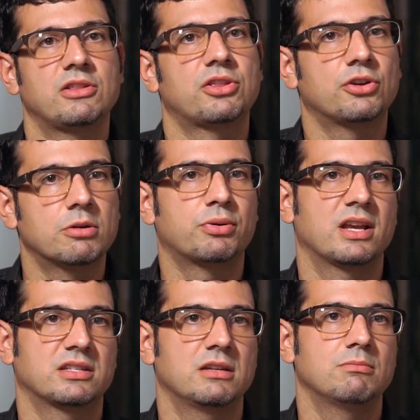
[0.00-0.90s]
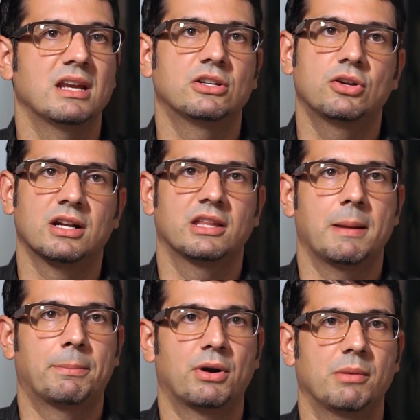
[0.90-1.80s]
and the third president made good on
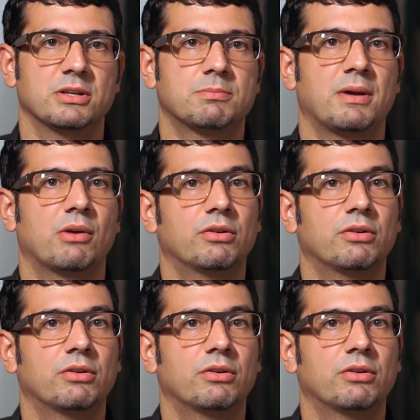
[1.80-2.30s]
that promise by